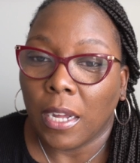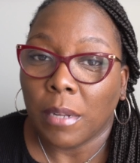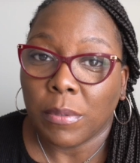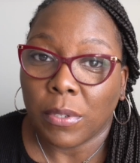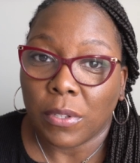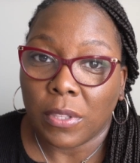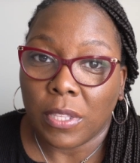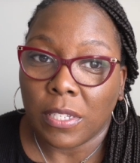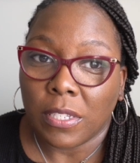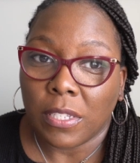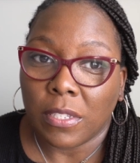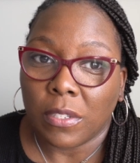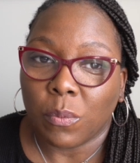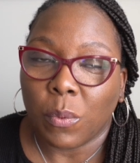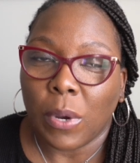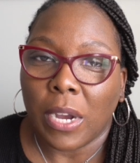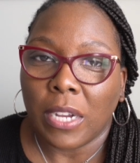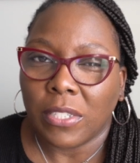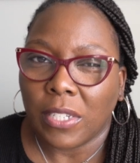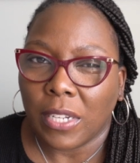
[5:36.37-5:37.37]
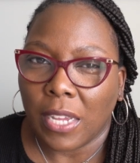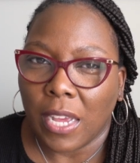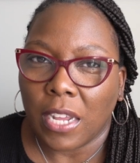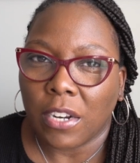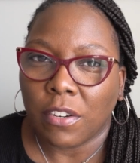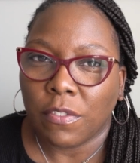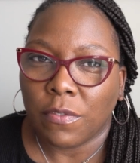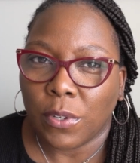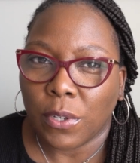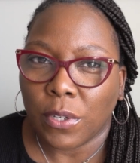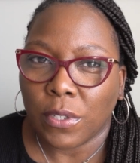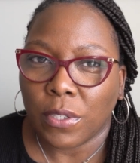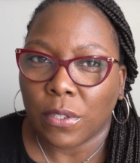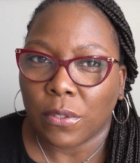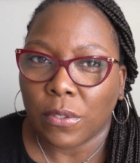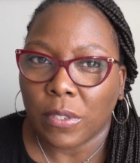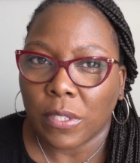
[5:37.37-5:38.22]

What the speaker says: So this is why she kind of focused on